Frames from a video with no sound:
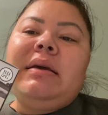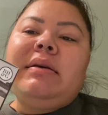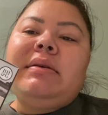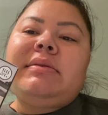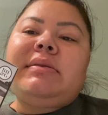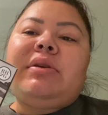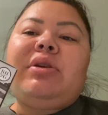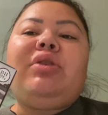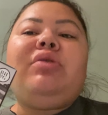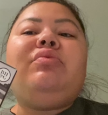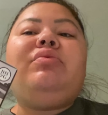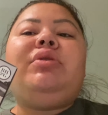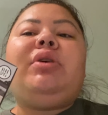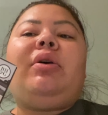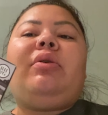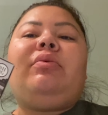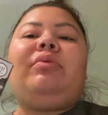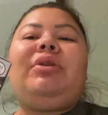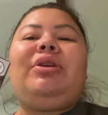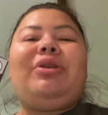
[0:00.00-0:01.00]
So you
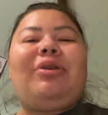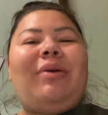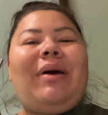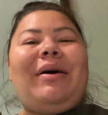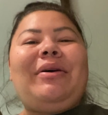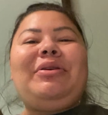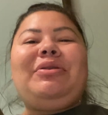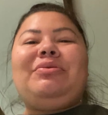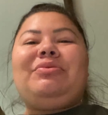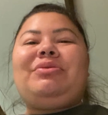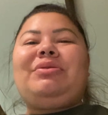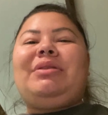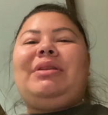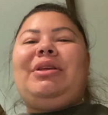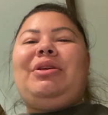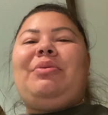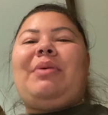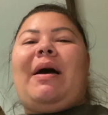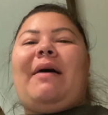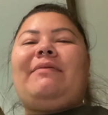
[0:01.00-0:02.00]
don't, you know how usually
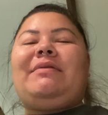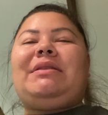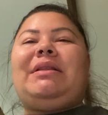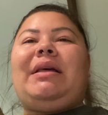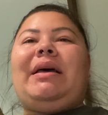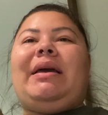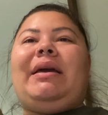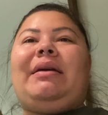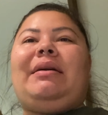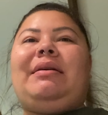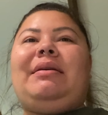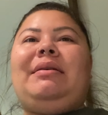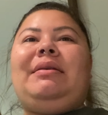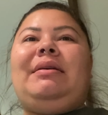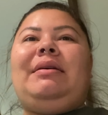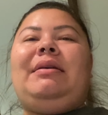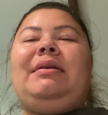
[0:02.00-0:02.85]
you have to like